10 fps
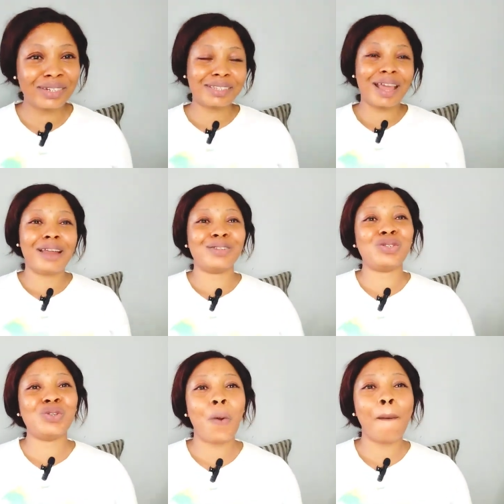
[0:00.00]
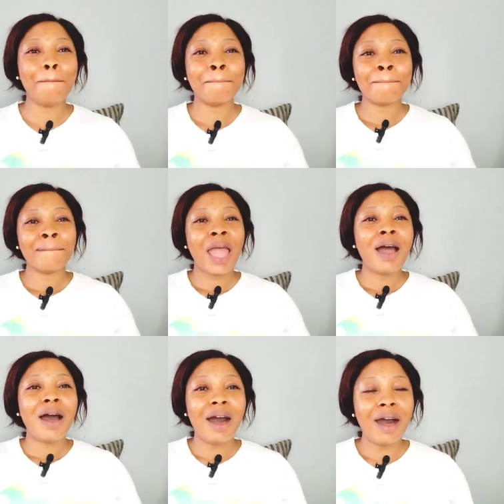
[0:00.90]
You understand? So,
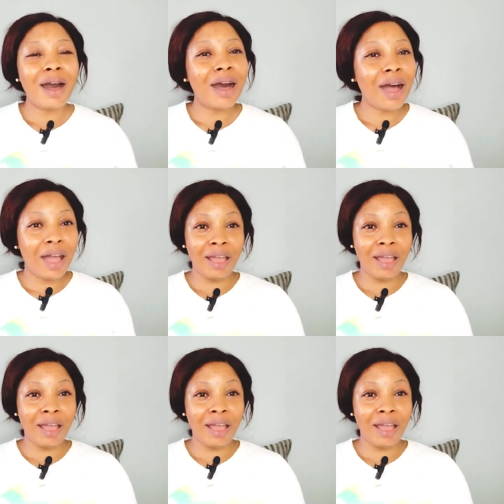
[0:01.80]
uh,